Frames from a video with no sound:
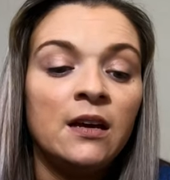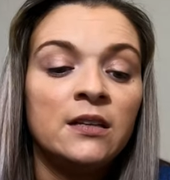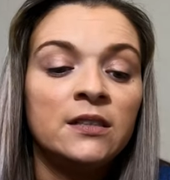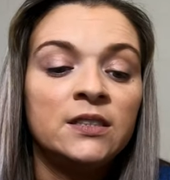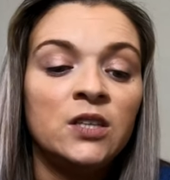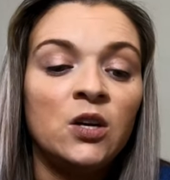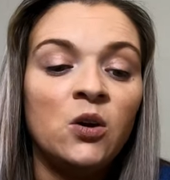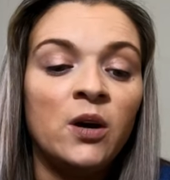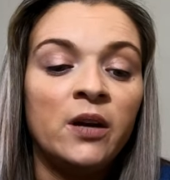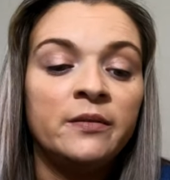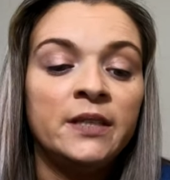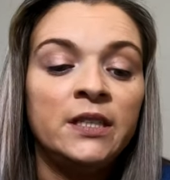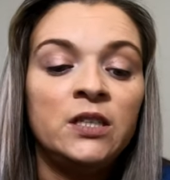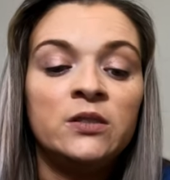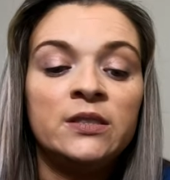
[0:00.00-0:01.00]
So I've
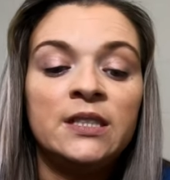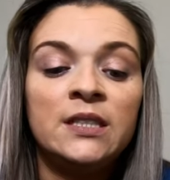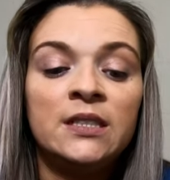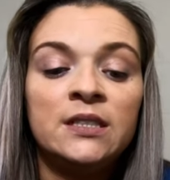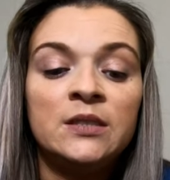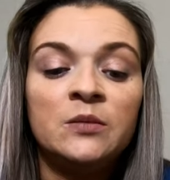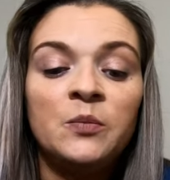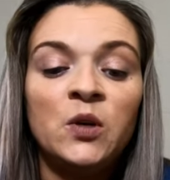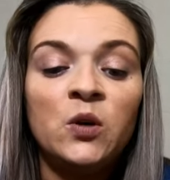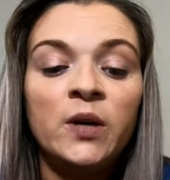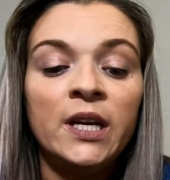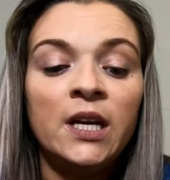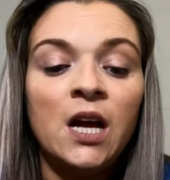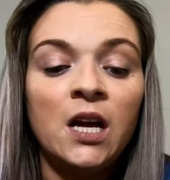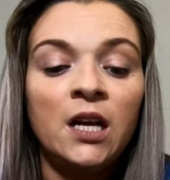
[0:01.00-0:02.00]
been using this Milk
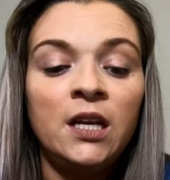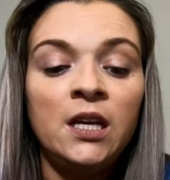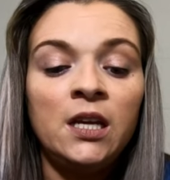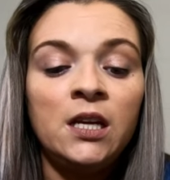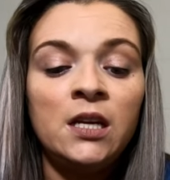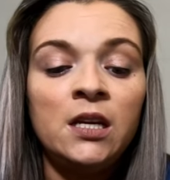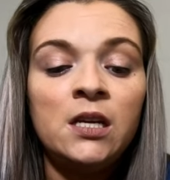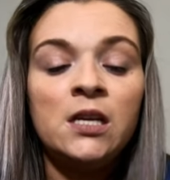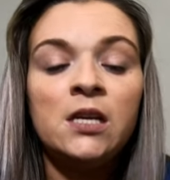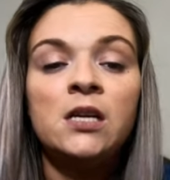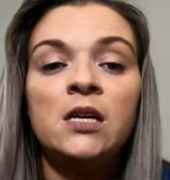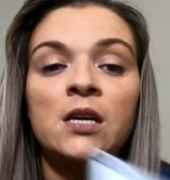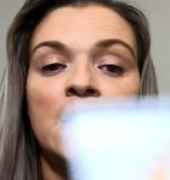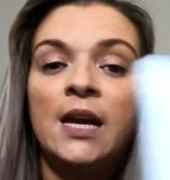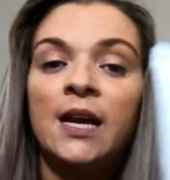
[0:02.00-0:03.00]
and Honey,
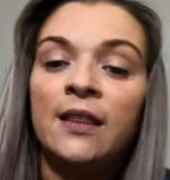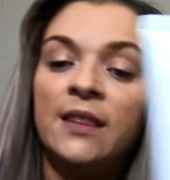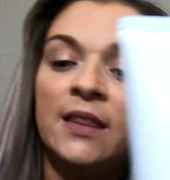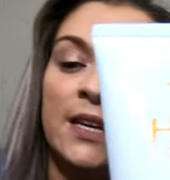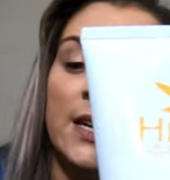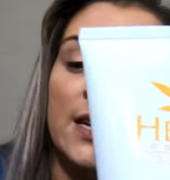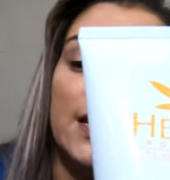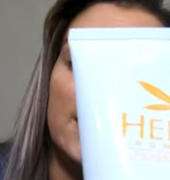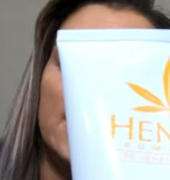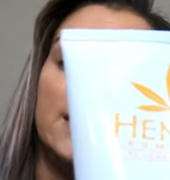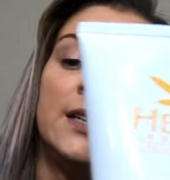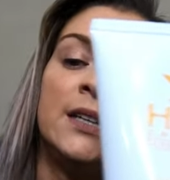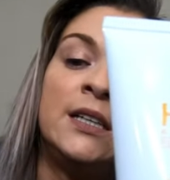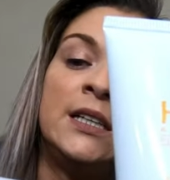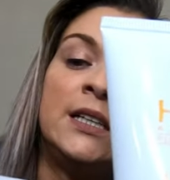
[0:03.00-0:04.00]
and
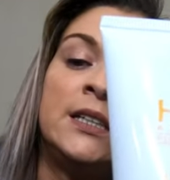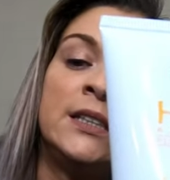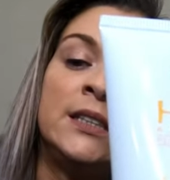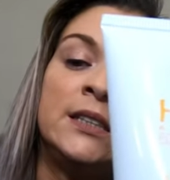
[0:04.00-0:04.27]
then uh,